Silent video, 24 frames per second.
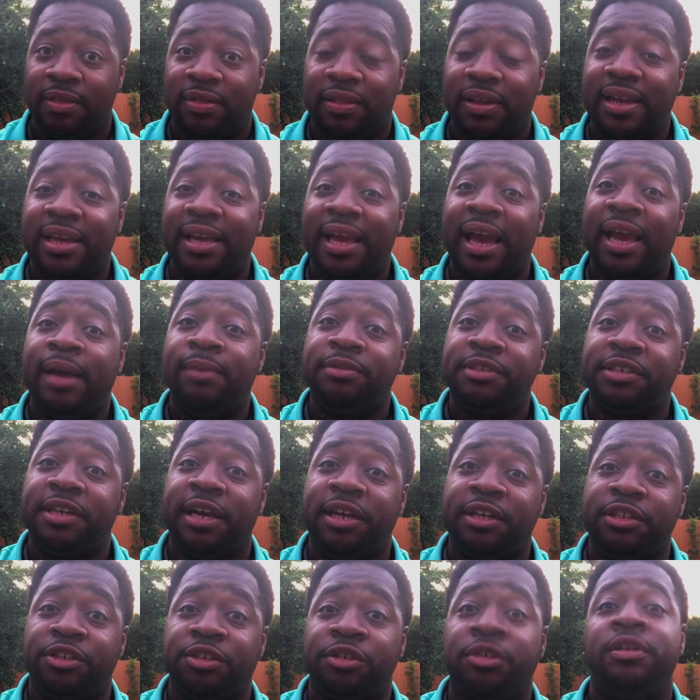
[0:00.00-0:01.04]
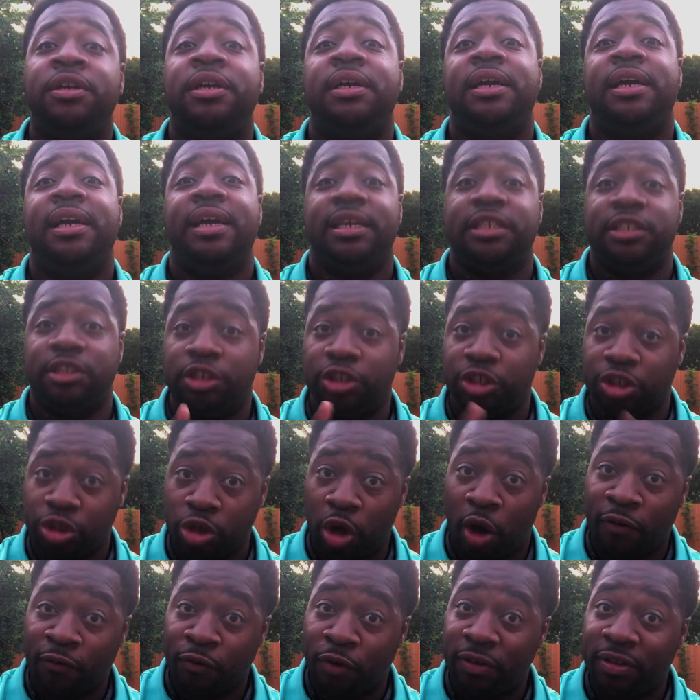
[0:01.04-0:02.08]
The game changer is the
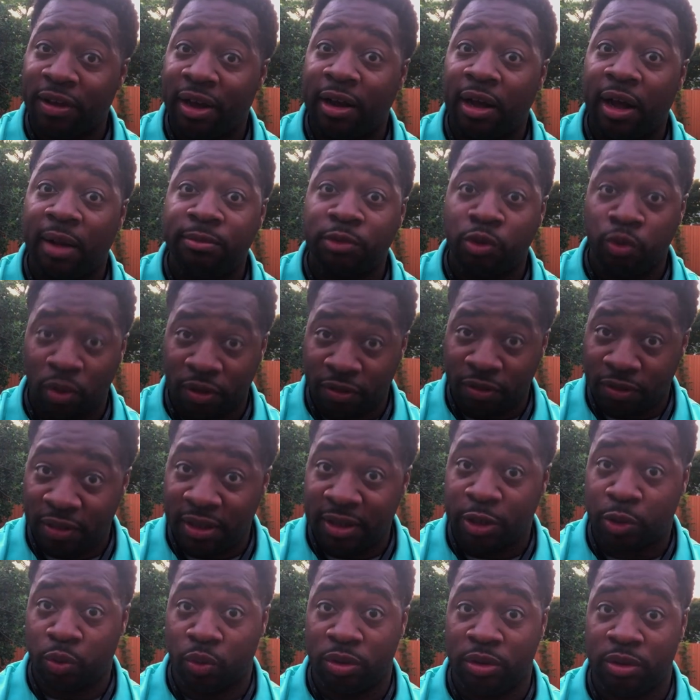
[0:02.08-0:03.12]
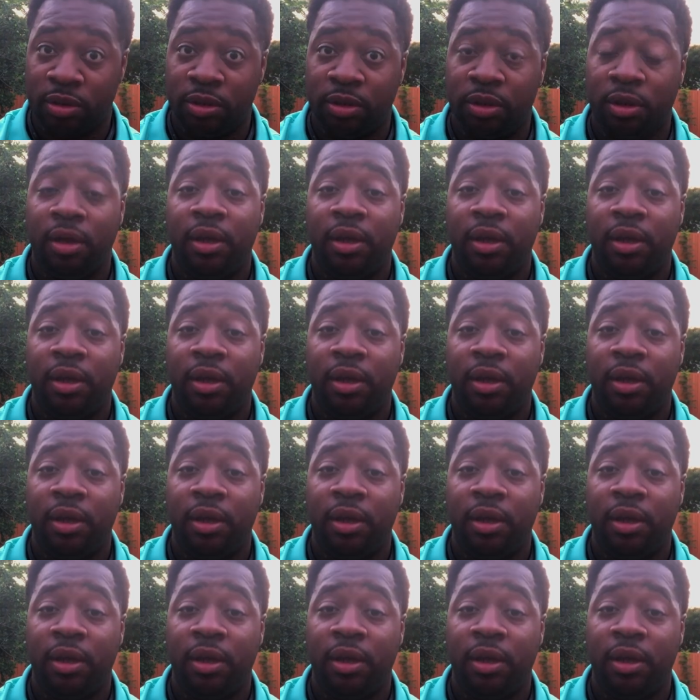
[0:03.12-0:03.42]
software that comes with this one.